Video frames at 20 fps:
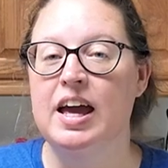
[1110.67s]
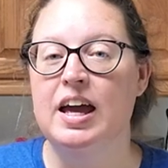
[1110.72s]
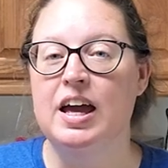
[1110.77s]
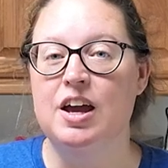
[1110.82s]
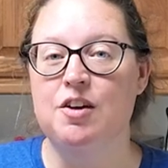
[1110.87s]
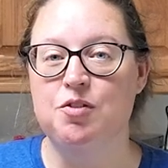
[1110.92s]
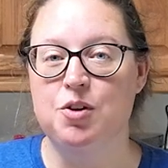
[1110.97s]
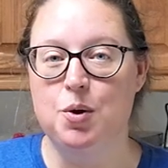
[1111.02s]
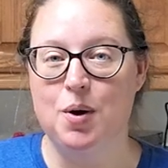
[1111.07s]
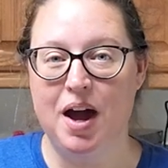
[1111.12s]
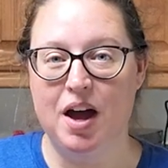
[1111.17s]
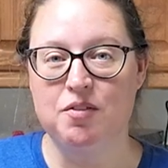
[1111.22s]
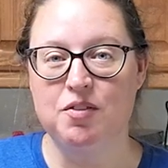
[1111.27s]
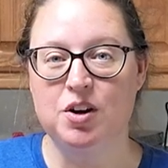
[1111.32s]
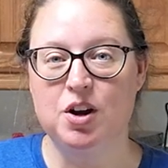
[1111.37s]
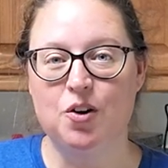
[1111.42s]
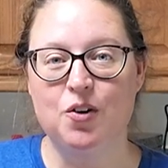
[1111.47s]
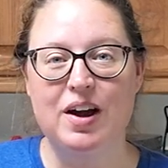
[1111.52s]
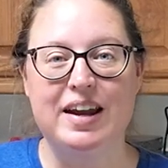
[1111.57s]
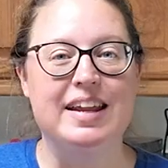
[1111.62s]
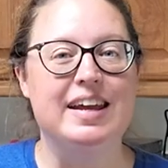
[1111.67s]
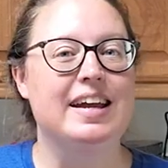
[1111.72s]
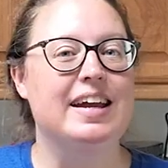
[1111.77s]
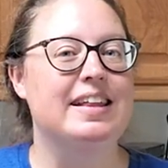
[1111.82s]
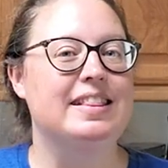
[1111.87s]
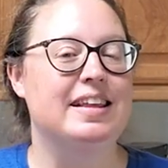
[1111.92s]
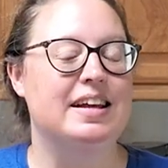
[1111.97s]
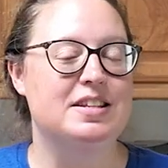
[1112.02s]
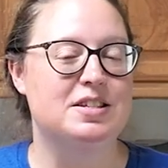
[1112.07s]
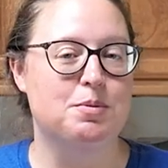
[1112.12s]
If you haven't already,
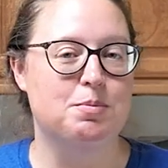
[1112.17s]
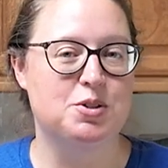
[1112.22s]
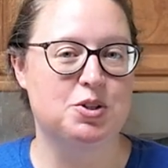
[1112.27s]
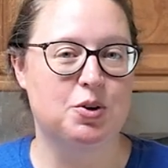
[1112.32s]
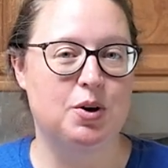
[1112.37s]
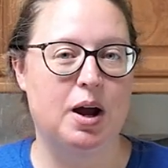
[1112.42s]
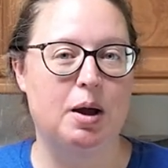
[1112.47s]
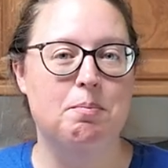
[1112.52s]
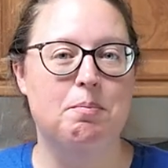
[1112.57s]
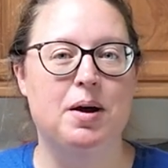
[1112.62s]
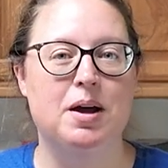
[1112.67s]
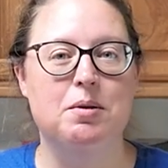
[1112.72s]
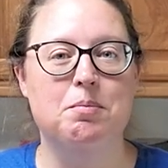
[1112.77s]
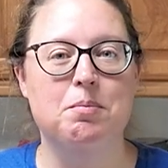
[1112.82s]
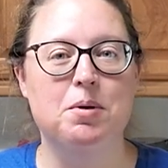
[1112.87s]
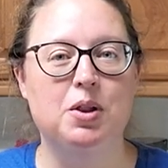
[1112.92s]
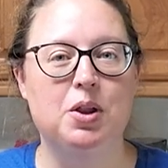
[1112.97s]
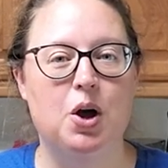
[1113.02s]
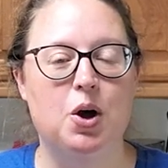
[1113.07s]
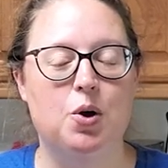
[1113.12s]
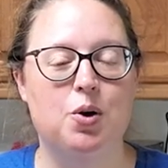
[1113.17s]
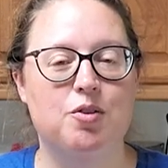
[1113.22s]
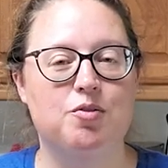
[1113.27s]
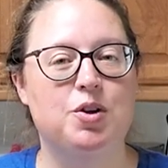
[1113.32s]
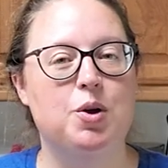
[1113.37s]
hit that subscribe button below if